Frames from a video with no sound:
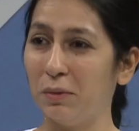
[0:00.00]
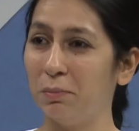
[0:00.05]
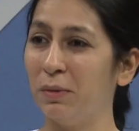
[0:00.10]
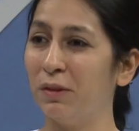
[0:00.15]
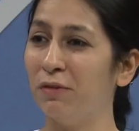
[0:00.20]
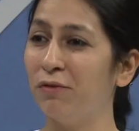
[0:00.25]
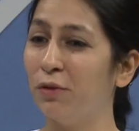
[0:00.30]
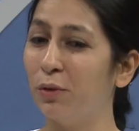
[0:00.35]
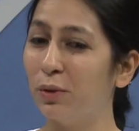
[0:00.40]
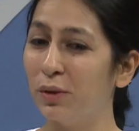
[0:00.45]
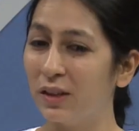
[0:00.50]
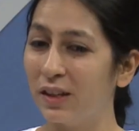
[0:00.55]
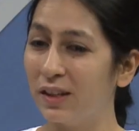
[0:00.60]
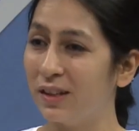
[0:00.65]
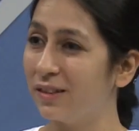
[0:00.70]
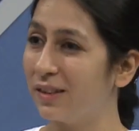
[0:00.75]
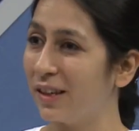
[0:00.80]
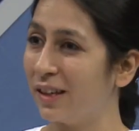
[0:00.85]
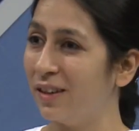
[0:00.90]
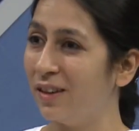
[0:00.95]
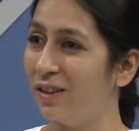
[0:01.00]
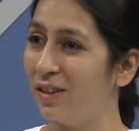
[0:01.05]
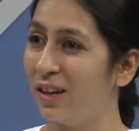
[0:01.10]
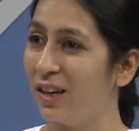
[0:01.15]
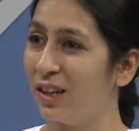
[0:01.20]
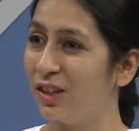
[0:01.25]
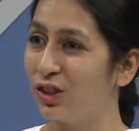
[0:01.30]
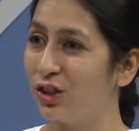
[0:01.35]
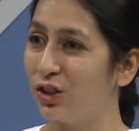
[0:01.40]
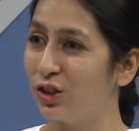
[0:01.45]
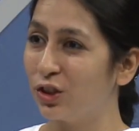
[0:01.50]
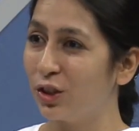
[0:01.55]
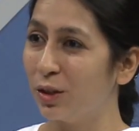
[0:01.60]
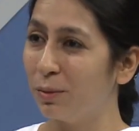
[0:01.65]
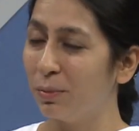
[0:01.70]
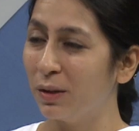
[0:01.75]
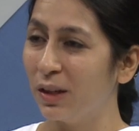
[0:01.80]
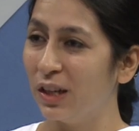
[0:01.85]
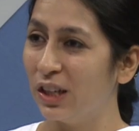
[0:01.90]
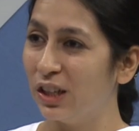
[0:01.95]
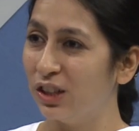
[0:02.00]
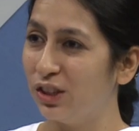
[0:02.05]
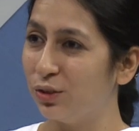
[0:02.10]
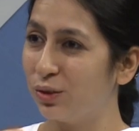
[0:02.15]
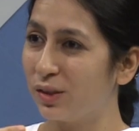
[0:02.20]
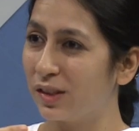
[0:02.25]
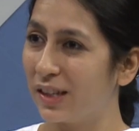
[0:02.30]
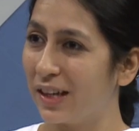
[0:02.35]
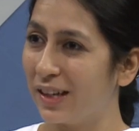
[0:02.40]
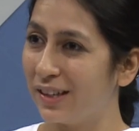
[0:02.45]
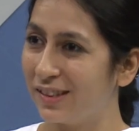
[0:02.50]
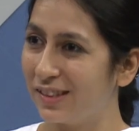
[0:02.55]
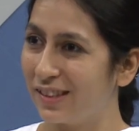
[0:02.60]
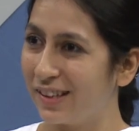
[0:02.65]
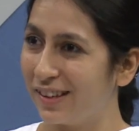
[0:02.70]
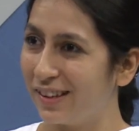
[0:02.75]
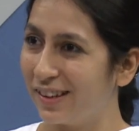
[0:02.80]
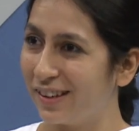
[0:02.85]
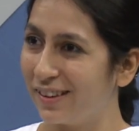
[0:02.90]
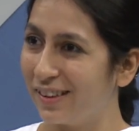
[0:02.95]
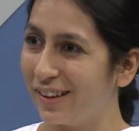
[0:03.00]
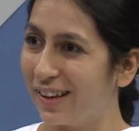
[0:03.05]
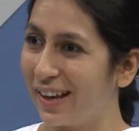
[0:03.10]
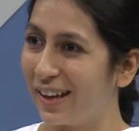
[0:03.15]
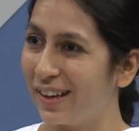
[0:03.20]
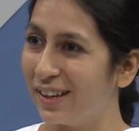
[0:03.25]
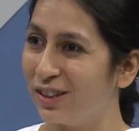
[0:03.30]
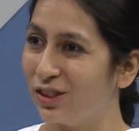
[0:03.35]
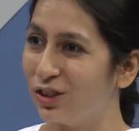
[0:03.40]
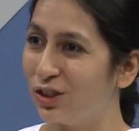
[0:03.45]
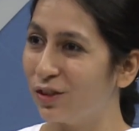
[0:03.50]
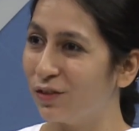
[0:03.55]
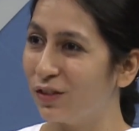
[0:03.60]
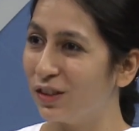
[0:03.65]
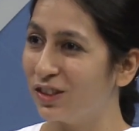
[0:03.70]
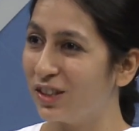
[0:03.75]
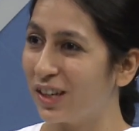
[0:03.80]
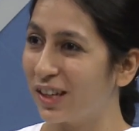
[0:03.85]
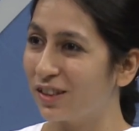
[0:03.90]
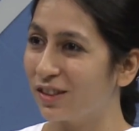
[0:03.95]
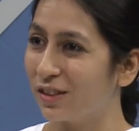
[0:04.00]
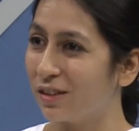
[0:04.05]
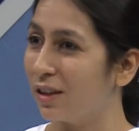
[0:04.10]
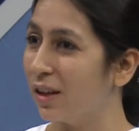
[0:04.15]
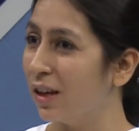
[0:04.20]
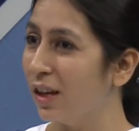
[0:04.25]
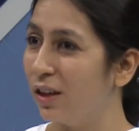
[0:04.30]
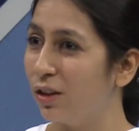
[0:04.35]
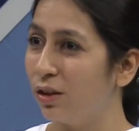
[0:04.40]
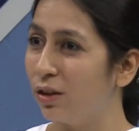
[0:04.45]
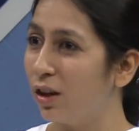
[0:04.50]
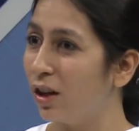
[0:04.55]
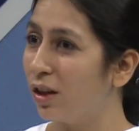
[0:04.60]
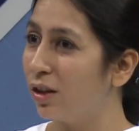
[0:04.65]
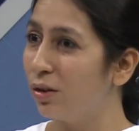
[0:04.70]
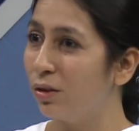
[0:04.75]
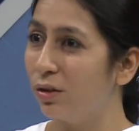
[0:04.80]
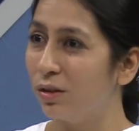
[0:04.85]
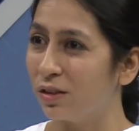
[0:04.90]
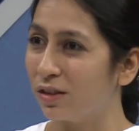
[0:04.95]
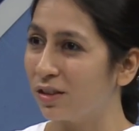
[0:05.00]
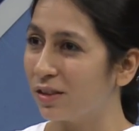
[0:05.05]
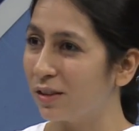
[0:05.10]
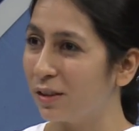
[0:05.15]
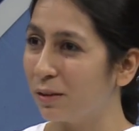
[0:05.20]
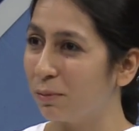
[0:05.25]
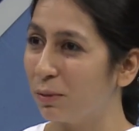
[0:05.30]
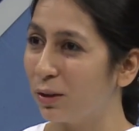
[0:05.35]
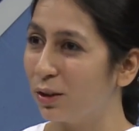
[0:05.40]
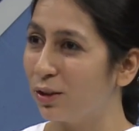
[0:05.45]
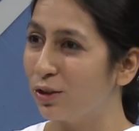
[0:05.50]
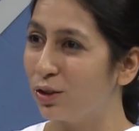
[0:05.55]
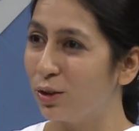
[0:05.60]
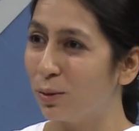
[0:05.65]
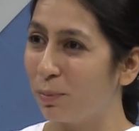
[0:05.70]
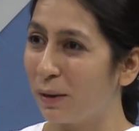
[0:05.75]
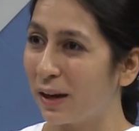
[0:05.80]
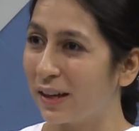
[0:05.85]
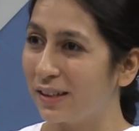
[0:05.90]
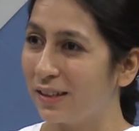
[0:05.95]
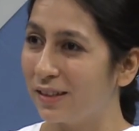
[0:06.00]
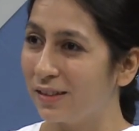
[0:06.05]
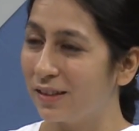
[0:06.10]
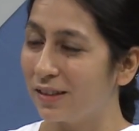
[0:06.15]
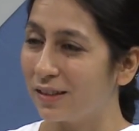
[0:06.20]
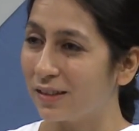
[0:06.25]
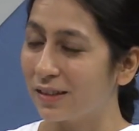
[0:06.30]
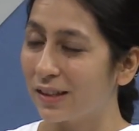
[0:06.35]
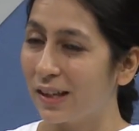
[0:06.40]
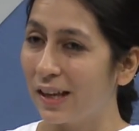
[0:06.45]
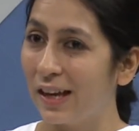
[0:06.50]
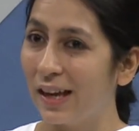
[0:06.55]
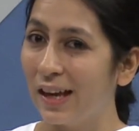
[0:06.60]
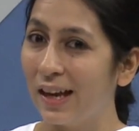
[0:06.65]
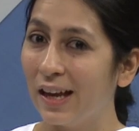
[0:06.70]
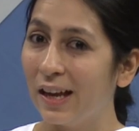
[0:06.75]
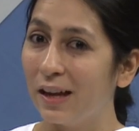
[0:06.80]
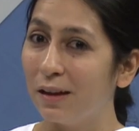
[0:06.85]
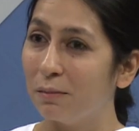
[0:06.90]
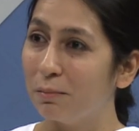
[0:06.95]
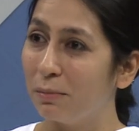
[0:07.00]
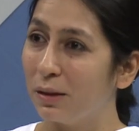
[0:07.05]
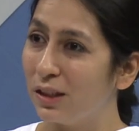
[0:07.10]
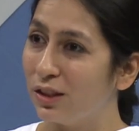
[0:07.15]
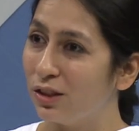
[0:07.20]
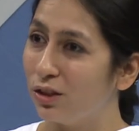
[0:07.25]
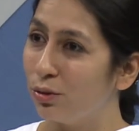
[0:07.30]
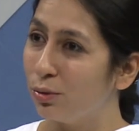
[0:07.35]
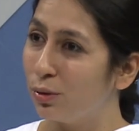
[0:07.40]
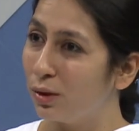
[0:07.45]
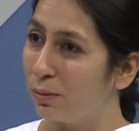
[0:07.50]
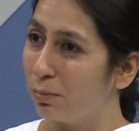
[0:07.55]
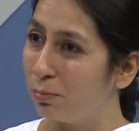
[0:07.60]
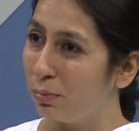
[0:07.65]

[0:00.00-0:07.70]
before there is any relationship, you start sending the energy of rejection. You're not good because you practice this. But you're a